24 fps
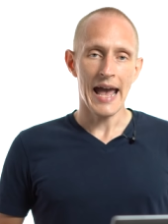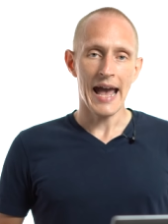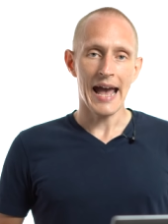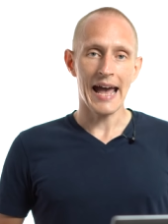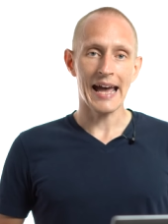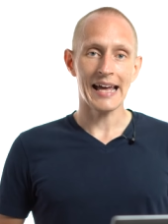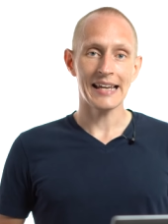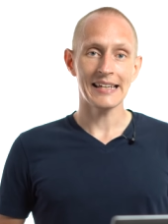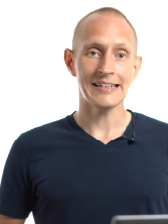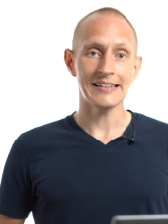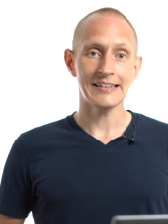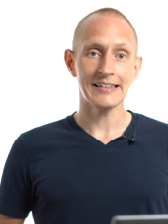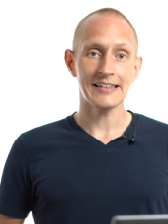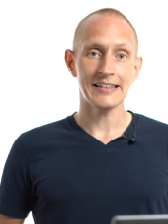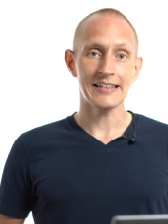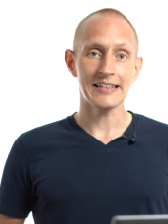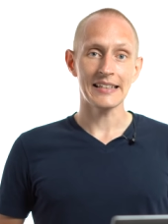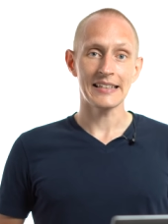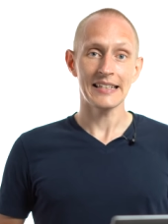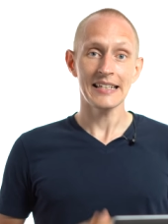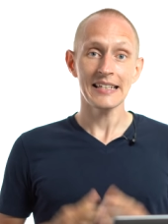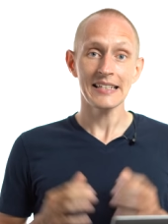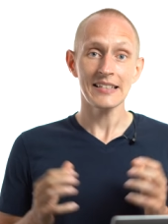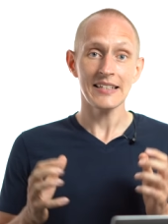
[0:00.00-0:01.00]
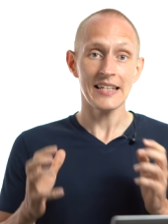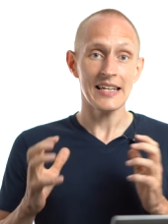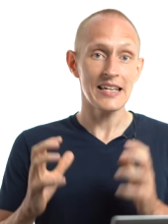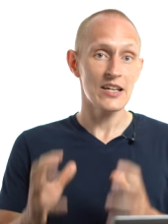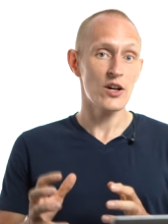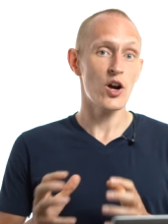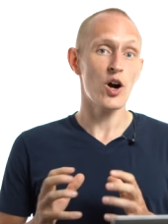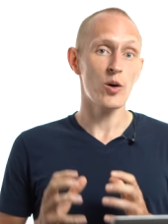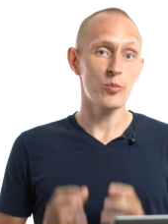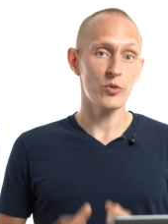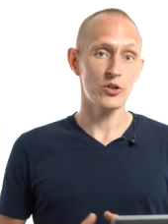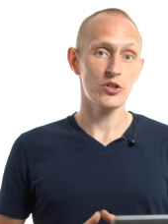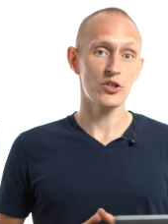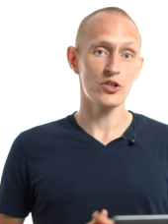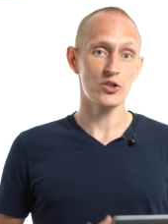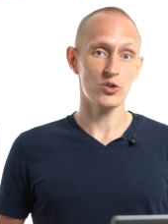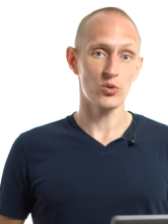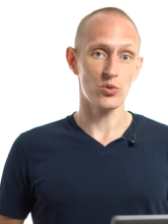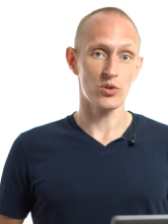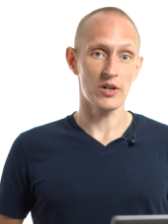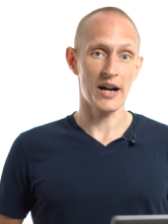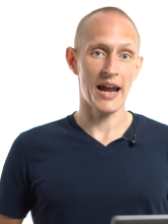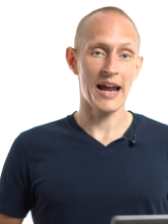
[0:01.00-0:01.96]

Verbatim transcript: And this e commerce store